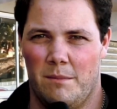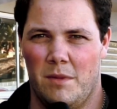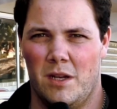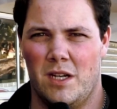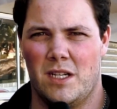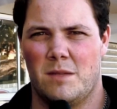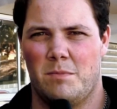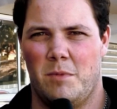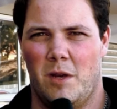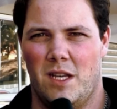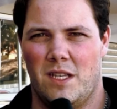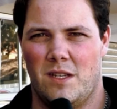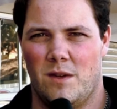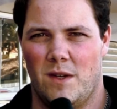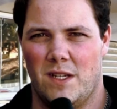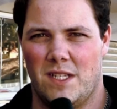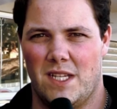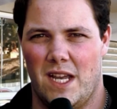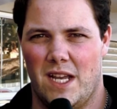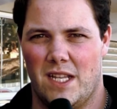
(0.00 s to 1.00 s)
Bit of speed to
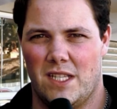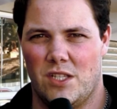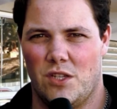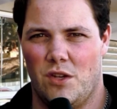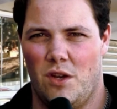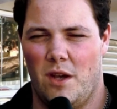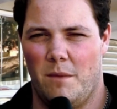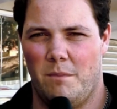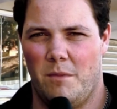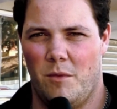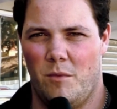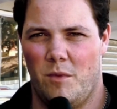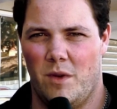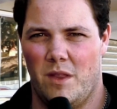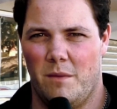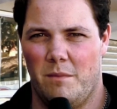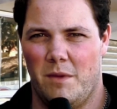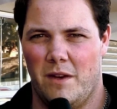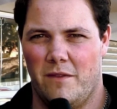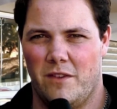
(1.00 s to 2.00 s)
his outside, but
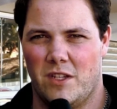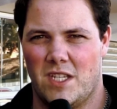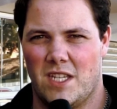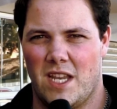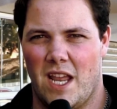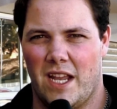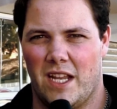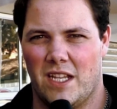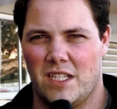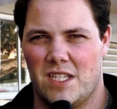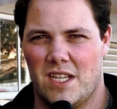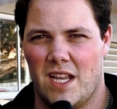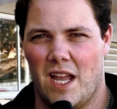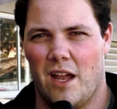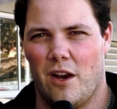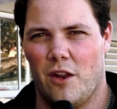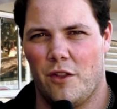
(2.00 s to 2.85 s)
with a bit of a staggered start.